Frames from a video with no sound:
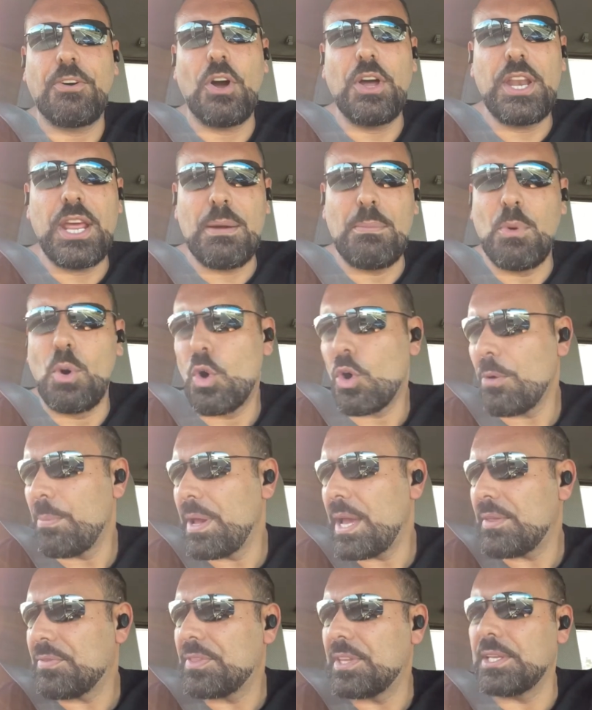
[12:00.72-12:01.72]
out more
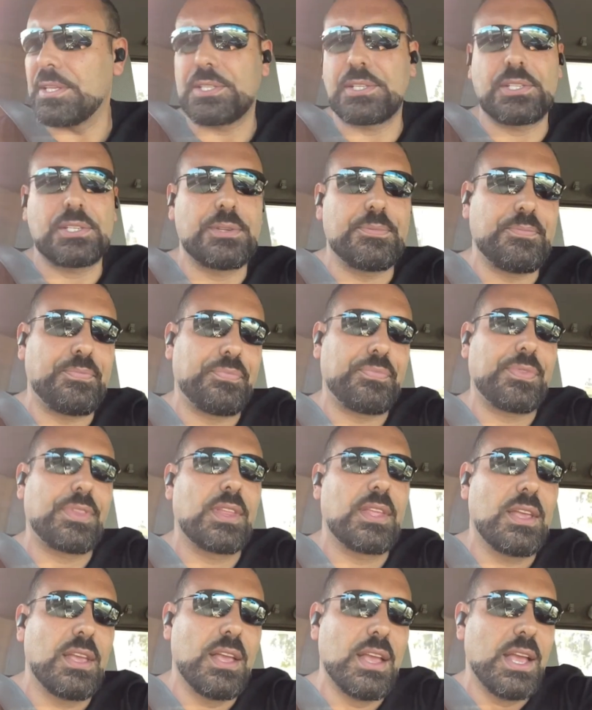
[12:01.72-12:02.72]
about this,
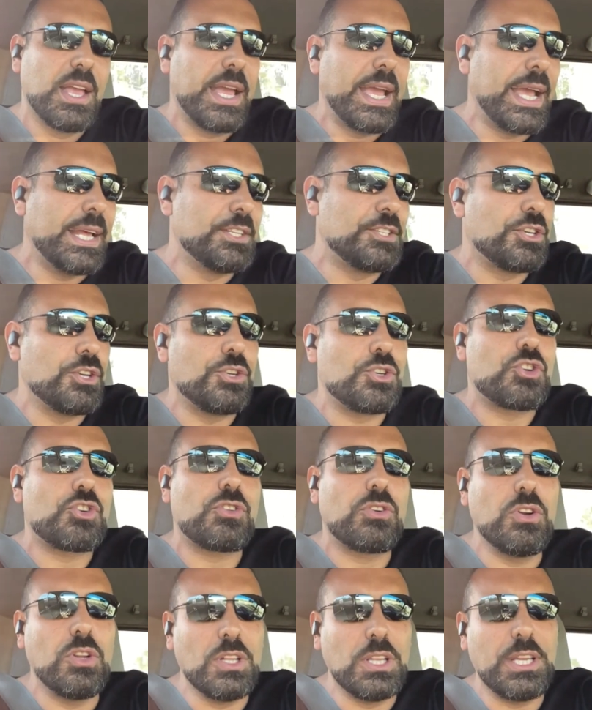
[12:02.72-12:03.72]
and to
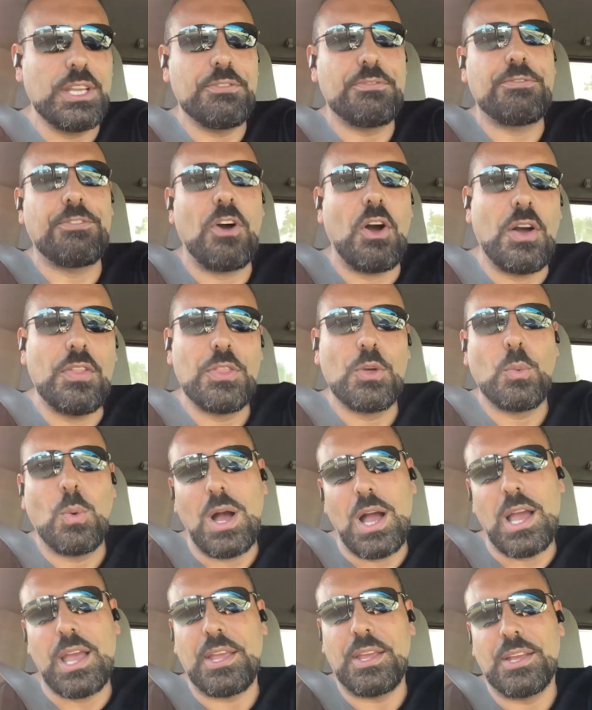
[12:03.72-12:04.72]
truly find the
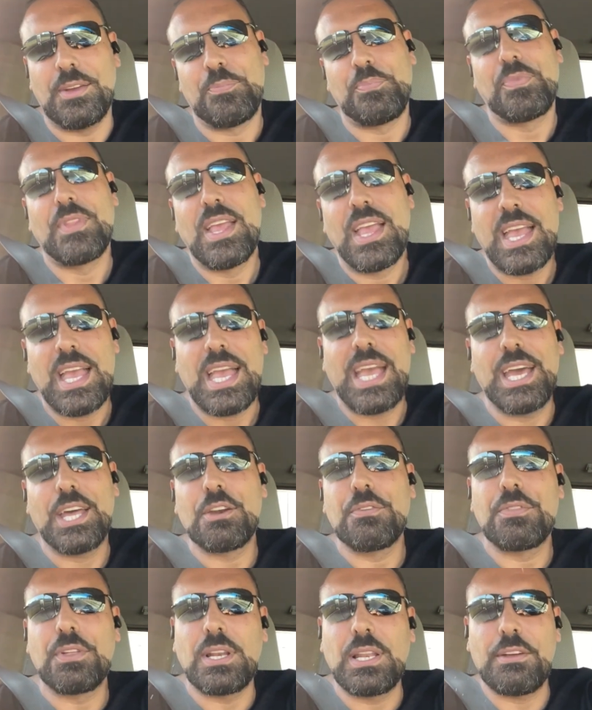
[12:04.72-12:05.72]
way out
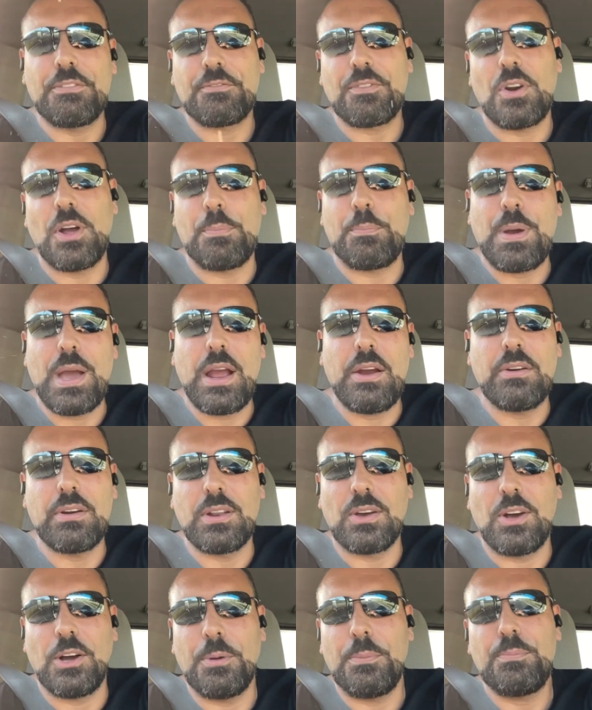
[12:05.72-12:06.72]
of the left-right
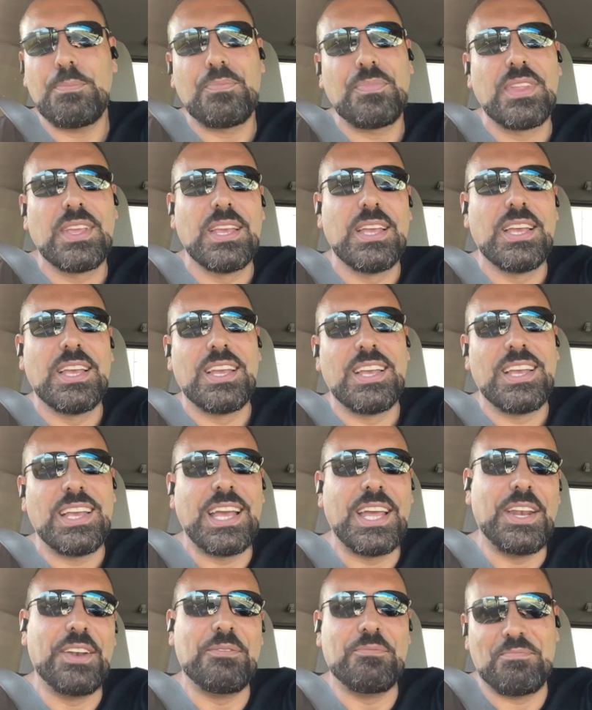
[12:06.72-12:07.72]
paradigm
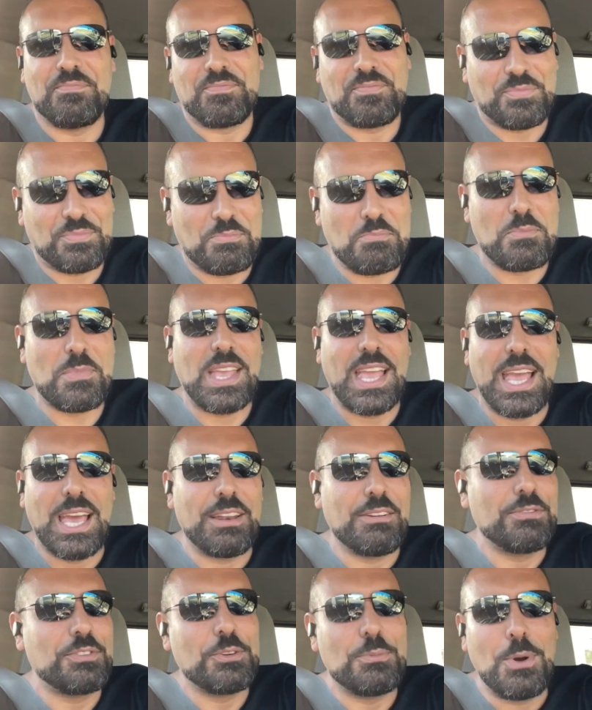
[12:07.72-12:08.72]
and out
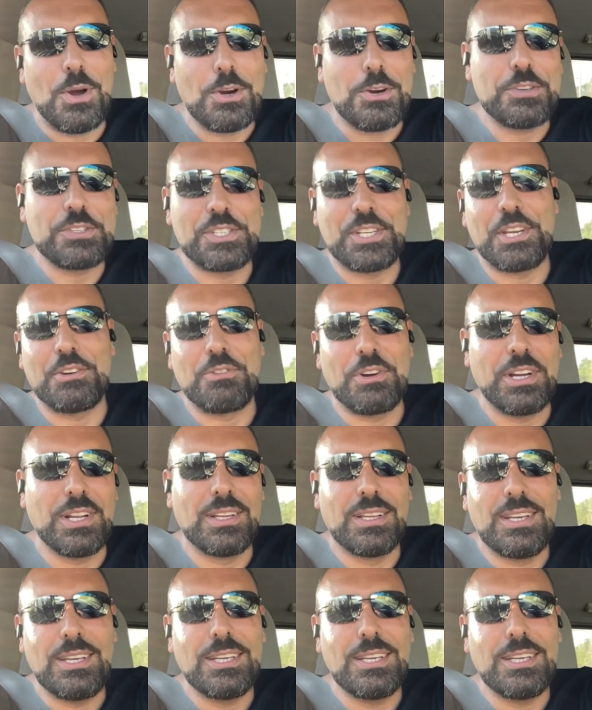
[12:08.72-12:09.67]
of democracy, really,